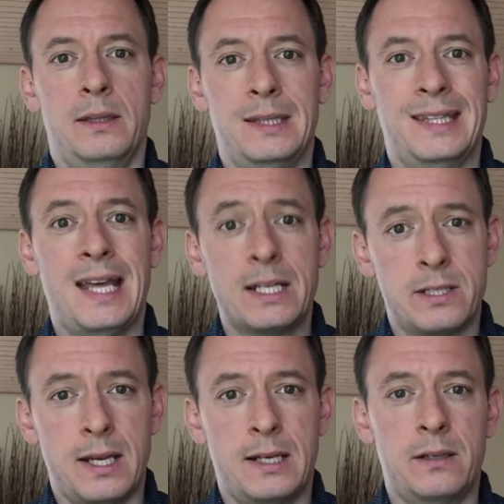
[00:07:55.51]
That
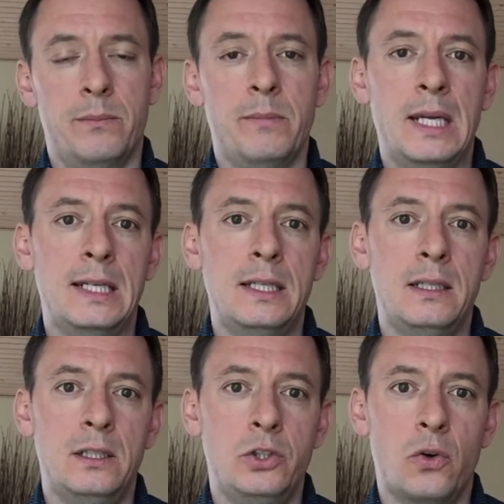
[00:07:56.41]
said,
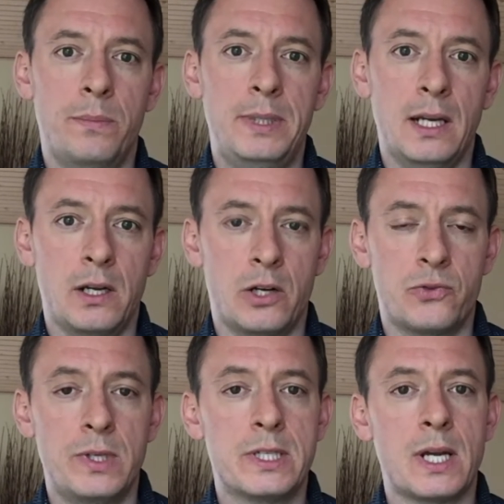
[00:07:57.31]
many European
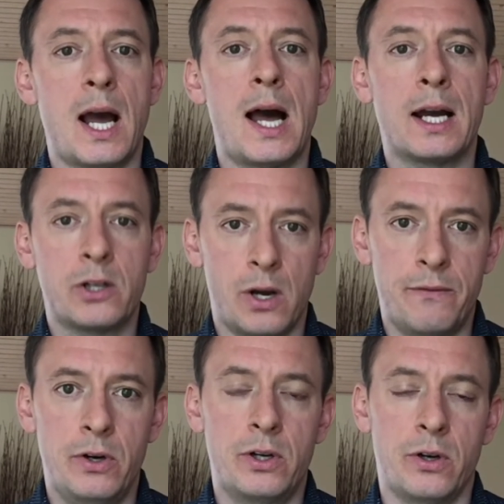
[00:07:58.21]
countries are
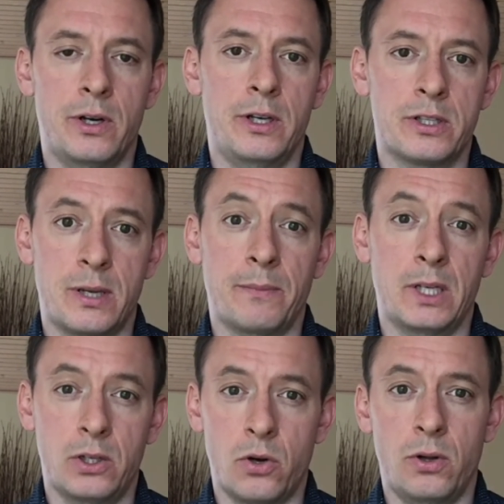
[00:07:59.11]
covered under
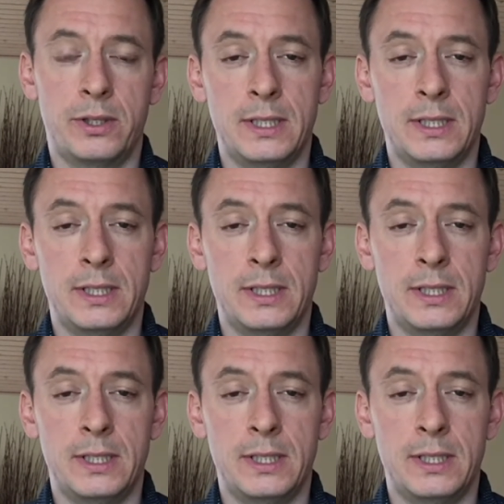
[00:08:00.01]
something called